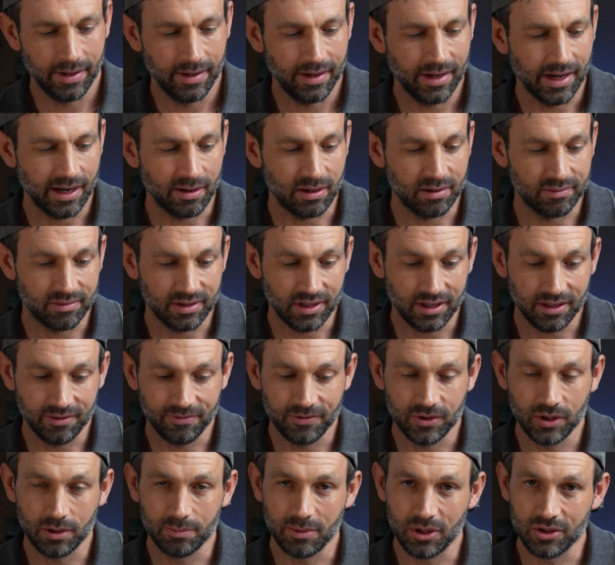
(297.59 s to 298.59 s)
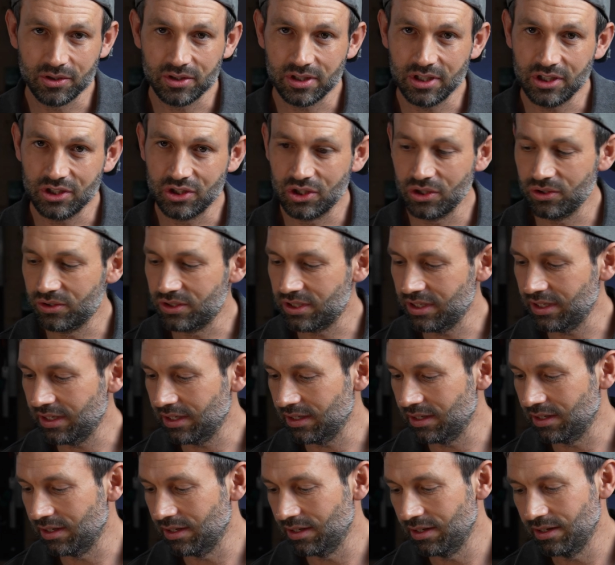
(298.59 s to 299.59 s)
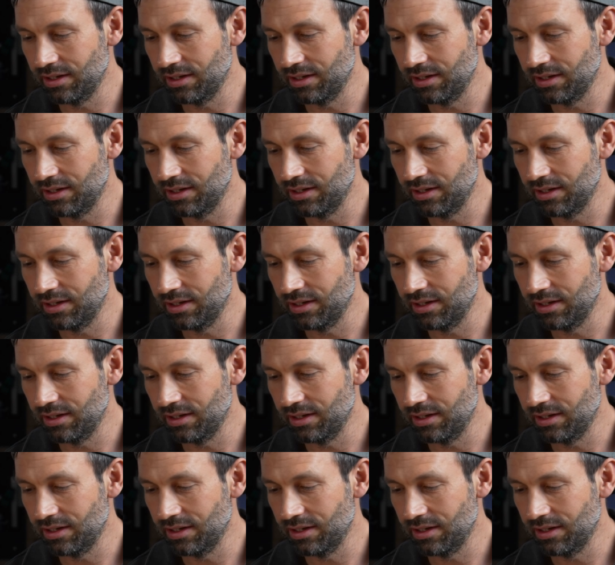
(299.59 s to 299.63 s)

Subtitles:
However, if you're mostly shooting